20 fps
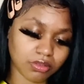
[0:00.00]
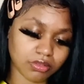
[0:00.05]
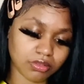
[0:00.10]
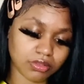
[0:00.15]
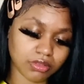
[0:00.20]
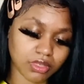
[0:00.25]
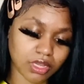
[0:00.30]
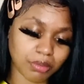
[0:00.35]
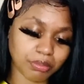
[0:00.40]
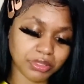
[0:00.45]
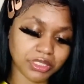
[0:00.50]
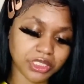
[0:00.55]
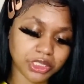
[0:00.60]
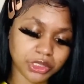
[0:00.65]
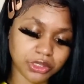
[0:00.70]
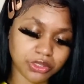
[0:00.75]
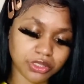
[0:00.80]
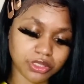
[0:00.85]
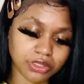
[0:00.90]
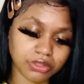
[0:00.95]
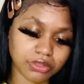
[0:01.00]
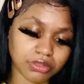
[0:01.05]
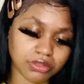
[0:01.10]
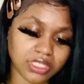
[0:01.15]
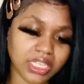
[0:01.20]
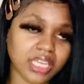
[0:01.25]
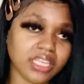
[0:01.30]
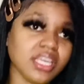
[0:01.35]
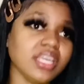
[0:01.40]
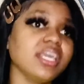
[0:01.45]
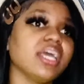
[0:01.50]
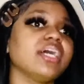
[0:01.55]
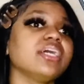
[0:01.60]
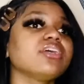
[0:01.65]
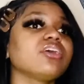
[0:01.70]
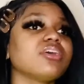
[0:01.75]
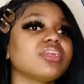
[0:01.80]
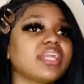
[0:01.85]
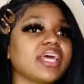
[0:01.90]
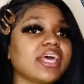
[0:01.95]
I'm pretty sure it do. Yeah, it
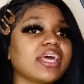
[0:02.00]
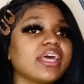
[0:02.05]
goes to that.